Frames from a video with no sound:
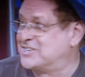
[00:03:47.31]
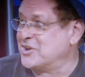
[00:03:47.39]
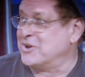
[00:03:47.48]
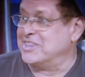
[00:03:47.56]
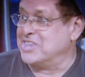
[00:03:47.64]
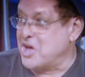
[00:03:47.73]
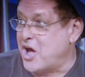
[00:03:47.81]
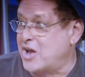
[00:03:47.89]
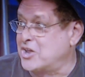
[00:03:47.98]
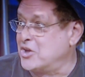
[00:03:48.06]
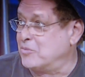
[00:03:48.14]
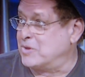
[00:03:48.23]
So in the
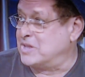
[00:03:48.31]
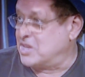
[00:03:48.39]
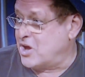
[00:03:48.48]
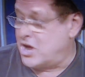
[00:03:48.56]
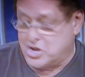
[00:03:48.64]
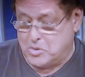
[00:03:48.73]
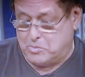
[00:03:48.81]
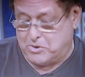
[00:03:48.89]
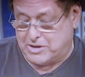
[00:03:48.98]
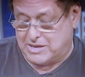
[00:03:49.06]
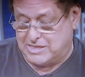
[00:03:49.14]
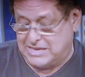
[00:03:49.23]
audio
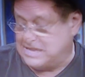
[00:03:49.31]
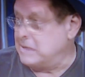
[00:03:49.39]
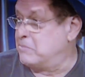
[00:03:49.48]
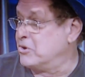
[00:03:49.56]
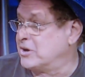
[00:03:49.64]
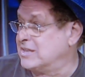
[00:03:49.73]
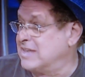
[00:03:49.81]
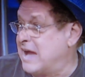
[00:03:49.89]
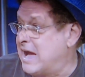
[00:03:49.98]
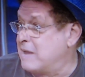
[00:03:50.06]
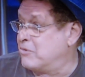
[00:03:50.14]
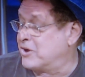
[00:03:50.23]
book, in the ebook, in the
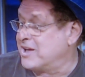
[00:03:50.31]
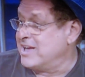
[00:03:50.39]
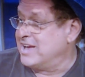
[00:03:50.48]
iBook,